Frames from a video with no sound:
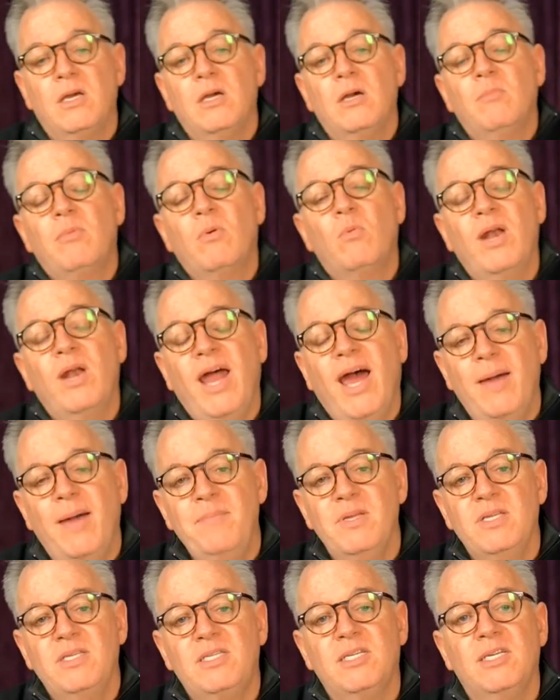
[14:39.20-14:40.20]
But what
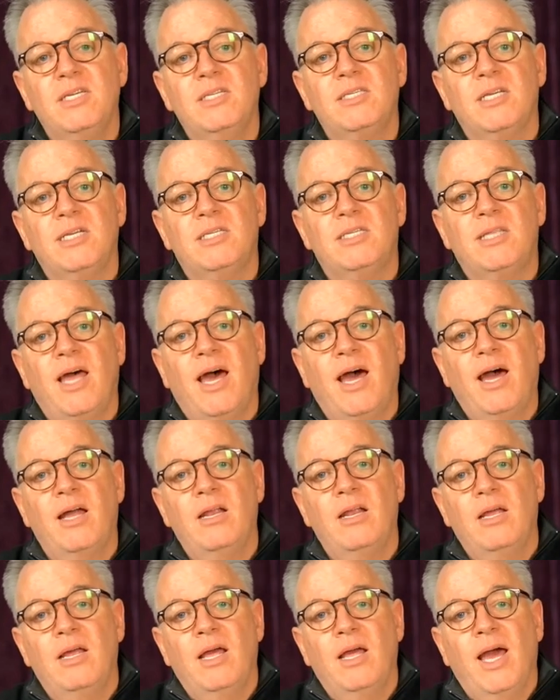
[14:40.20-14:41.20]
happens is
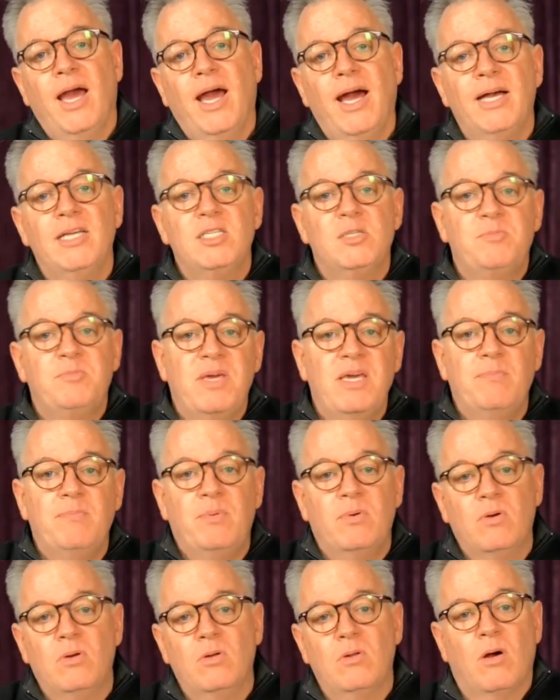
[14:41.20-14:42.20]
that as
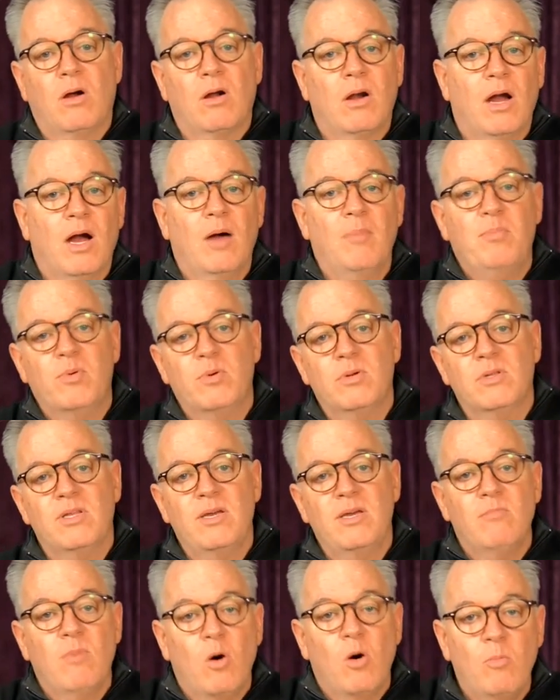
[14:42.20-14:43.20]
people are upwardly
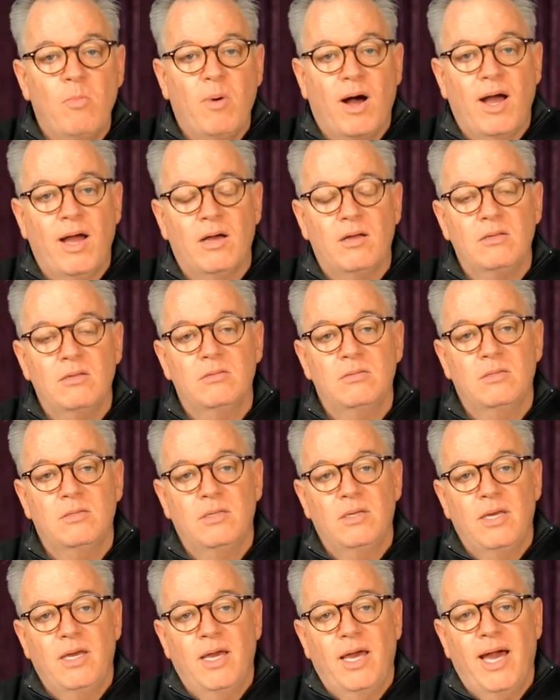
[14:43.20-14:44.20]
mobile,
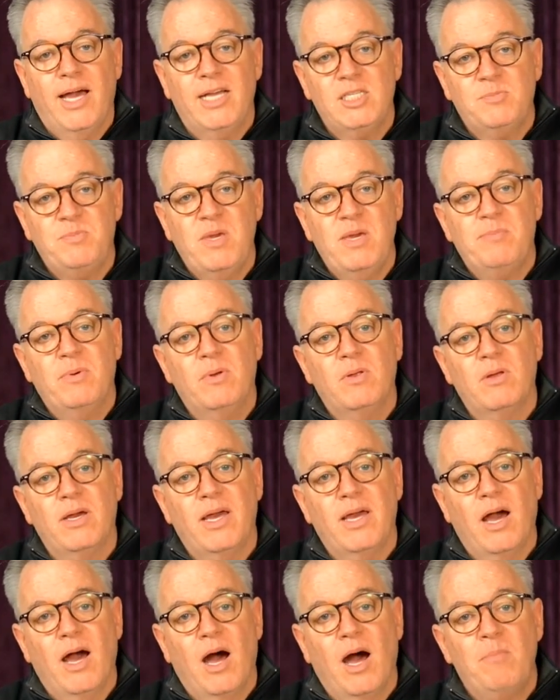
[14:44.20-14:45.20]
as people
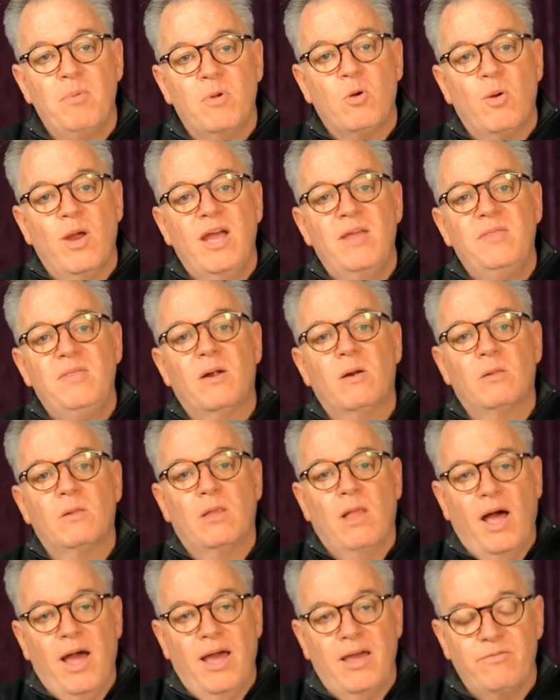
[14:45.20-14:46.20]
upgrade their
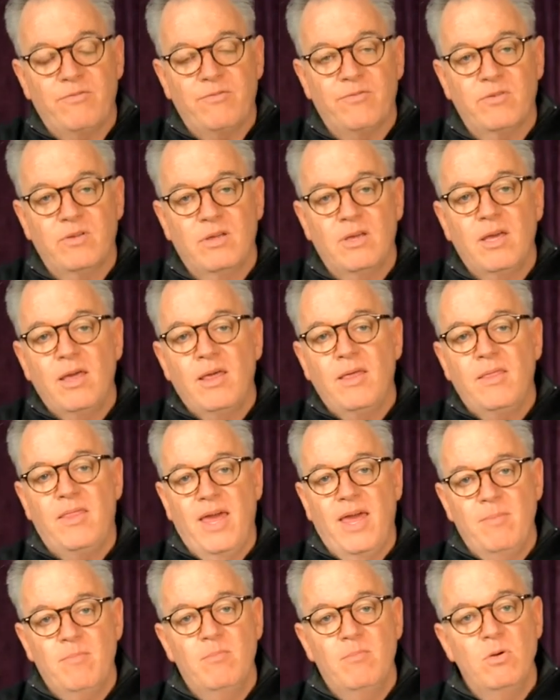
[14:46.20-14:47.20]
life,
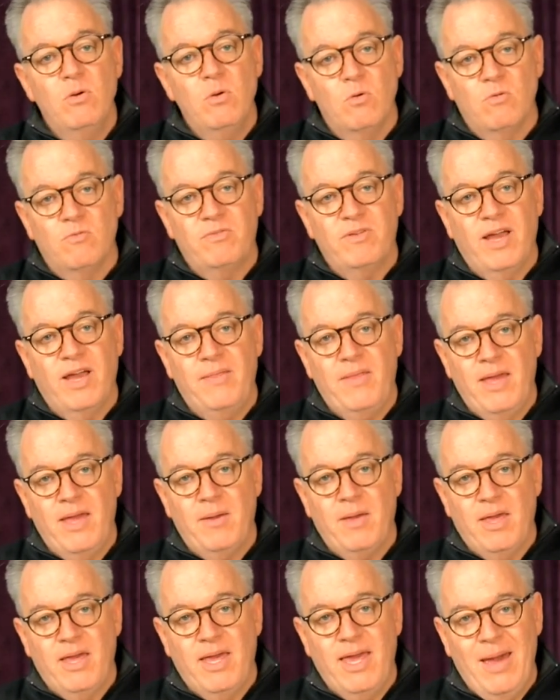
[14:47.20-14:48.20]
they move and
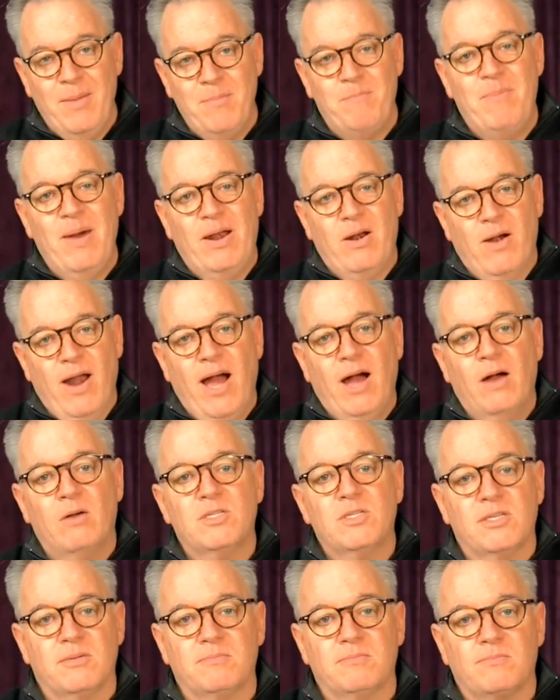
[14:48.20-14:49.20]
they get better
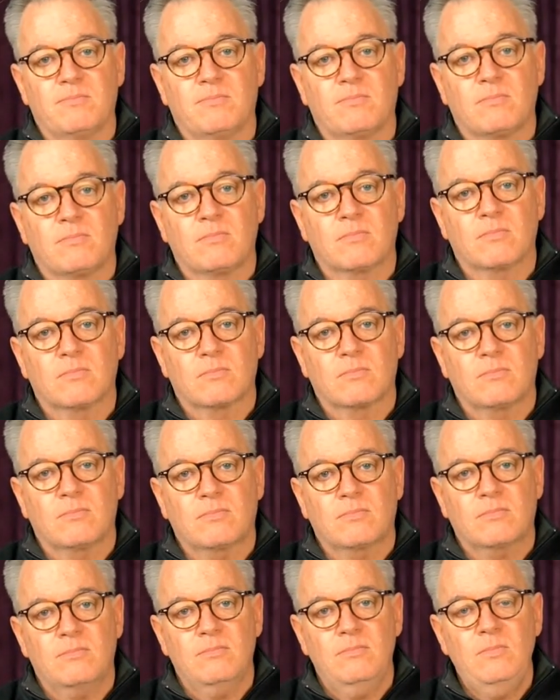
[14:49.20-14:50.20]
housing.
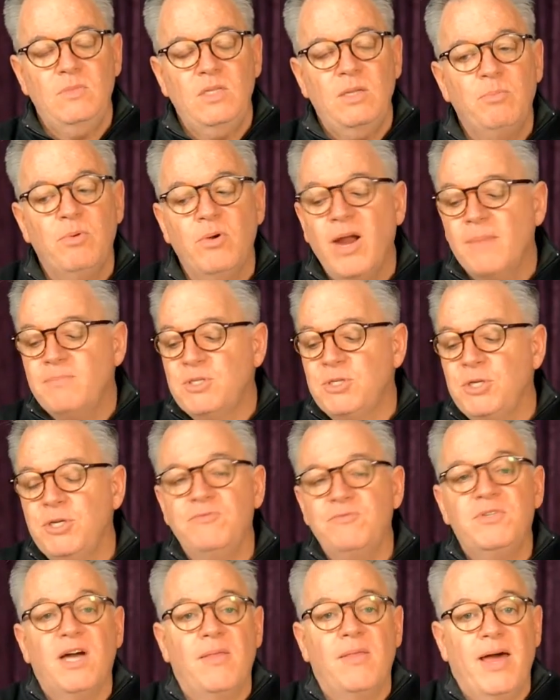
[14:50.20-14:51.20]
Perhaps
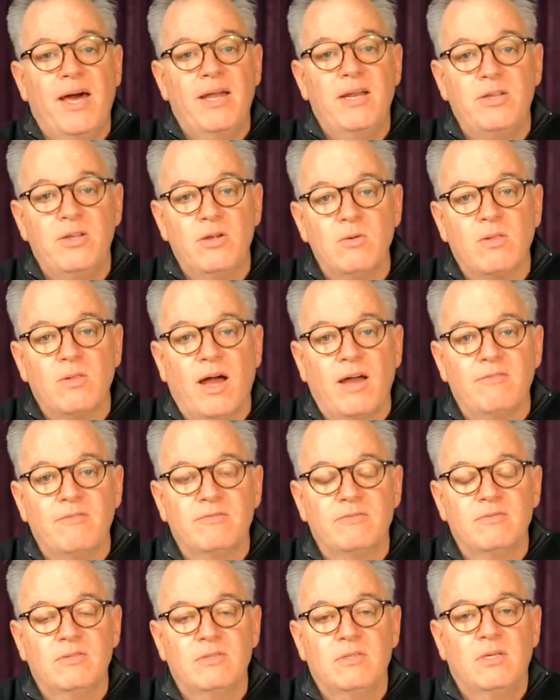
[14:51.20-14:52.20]
you've done that in your
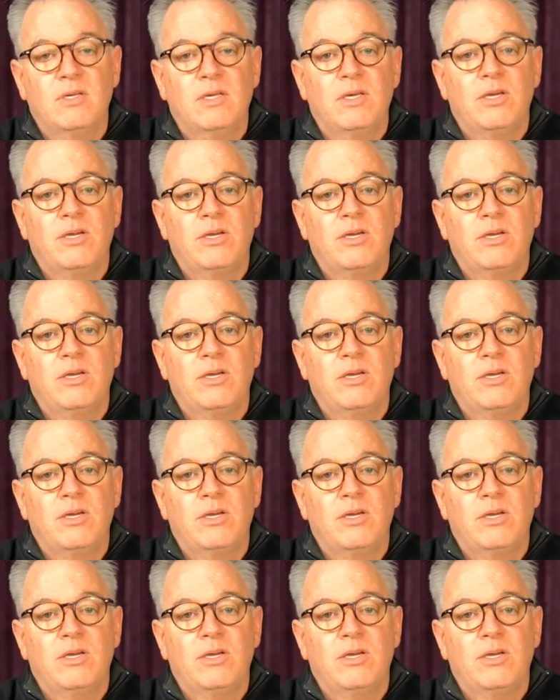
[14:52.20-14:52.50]
life. You